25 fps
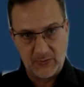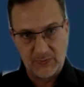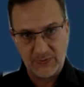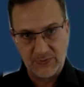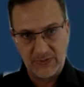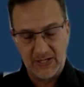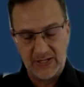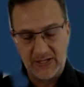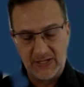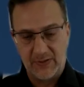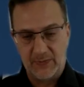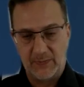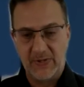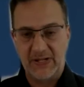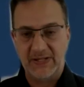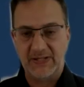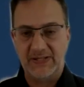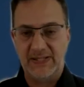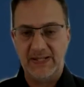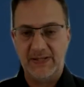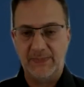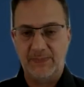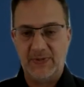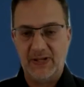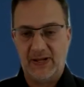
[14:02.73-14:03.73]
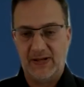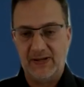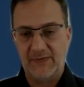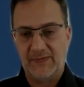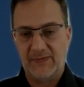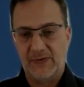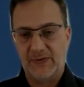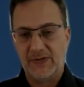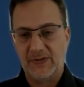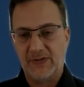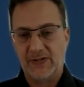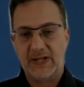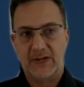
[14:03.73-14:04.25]
goes a little bit deep dive
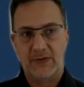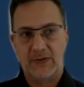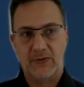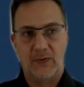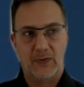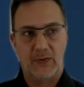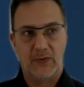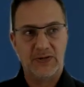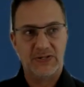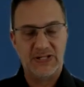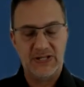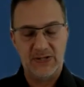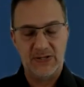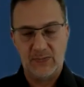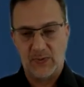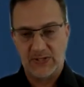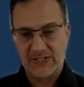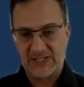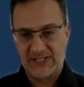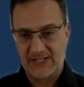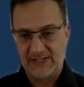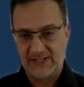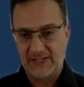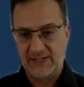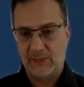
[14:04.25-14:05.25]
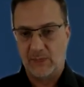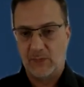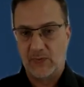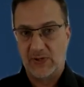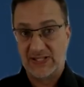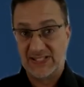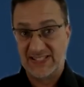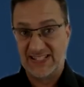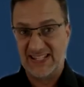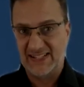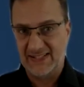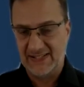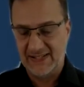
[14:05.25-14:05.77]
on the technology, what's in
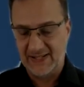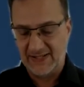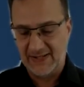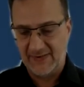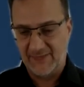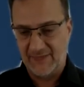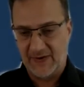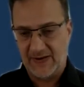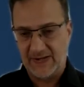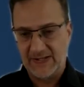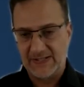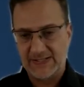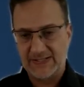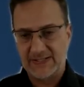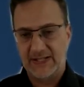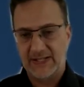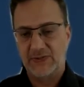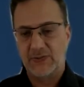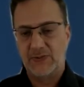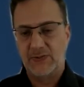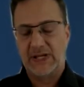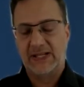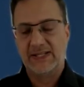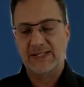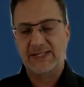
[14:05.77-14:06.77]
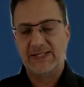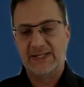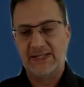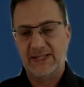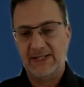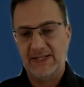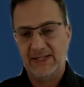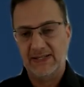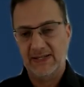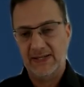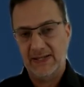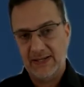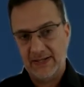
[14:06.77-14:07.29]
the device, that you can
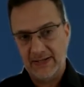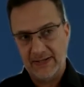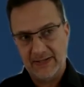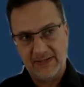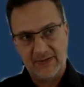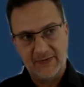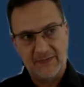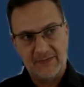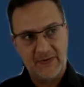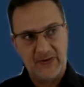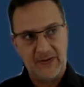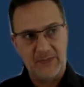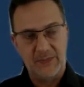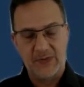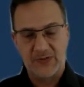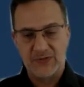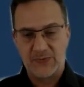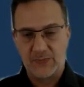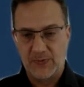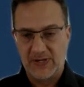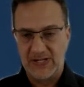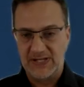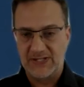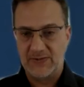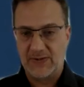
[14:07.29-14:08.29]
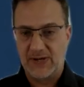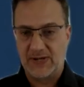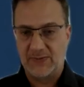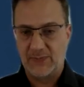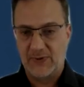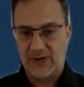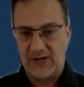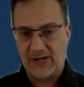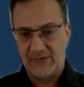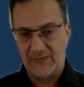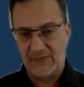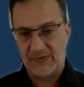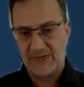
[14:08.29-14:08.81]
see the famous racetrack
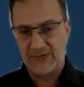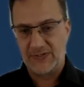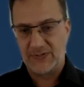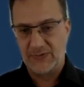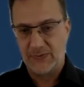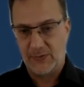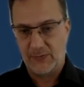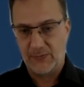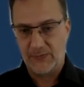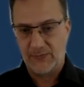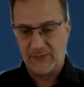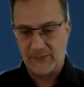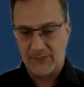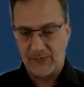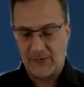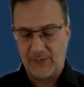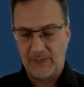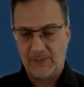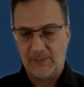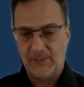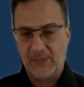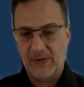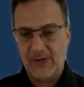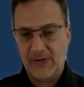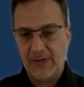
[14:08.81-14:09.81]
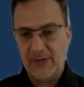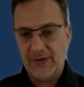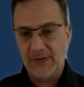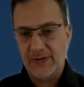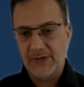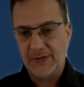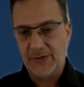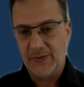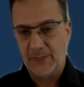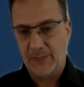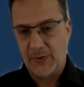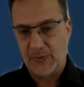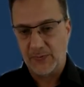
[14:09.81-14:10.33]
drivers known from
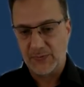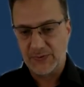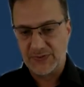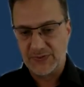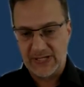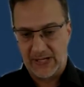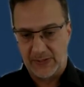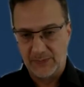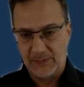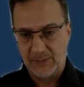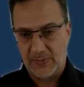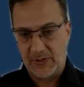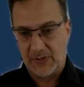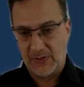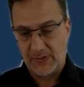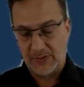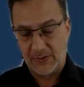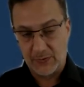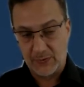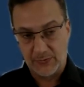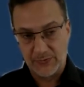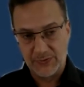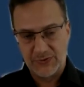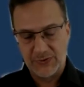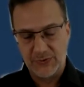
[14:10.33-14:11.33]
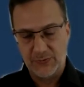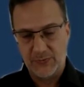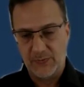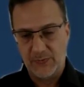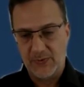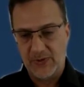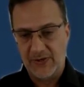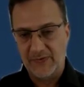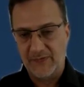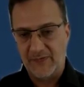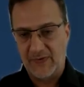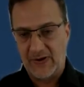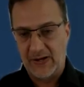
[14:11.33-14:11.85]
the Bose soundbar
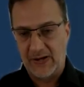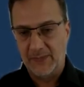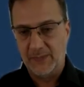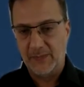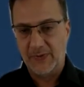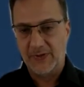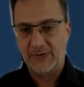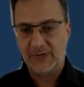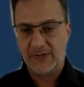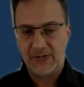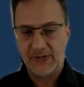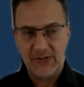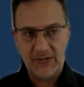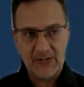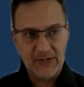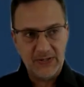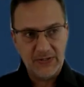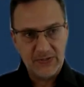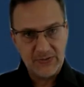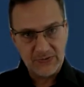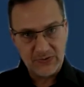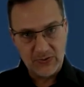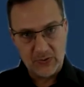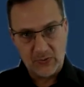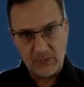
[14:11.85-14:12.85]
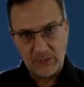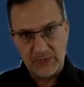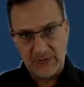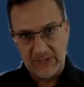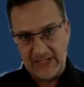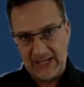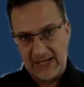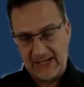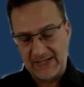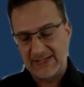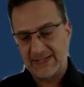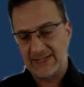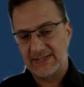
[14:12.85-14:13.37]
consumer environment. So
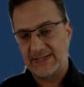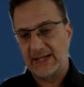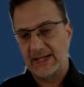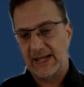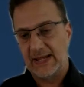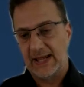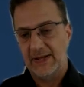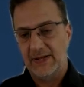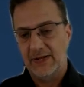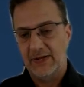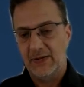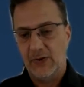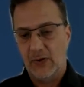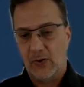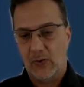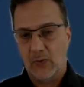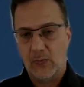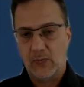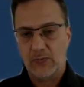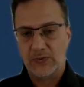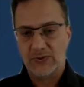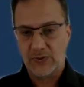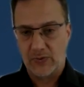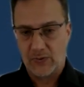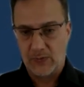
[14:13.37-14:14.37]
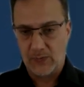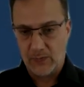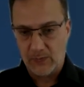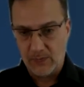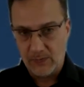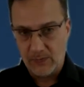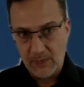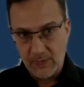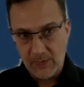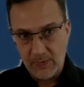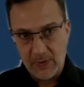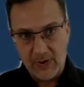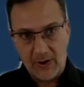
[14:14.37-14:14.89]
yes and no. So
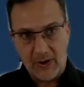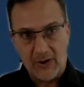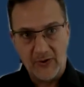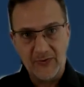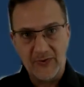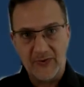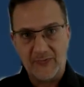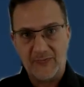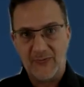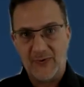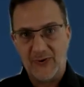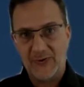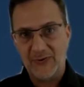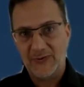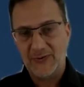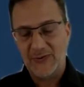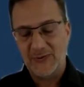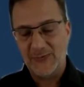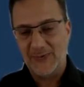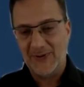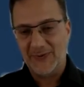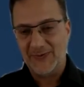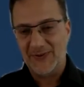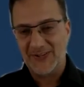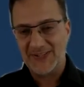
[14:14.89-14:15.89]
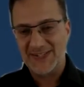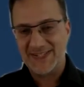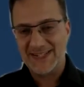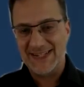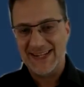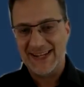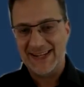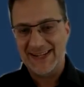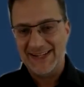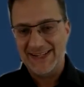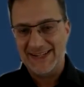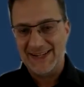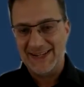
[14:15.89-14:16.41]
on the front, you will not
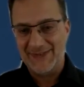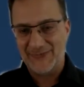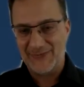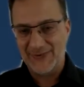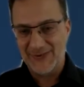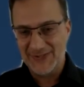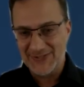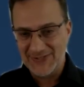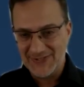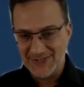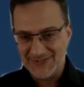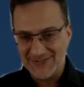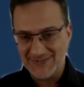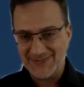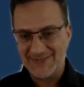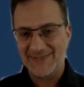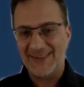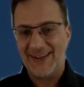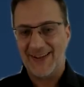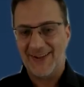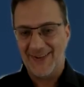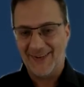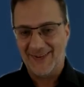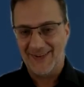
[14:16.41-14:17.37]
see any difference.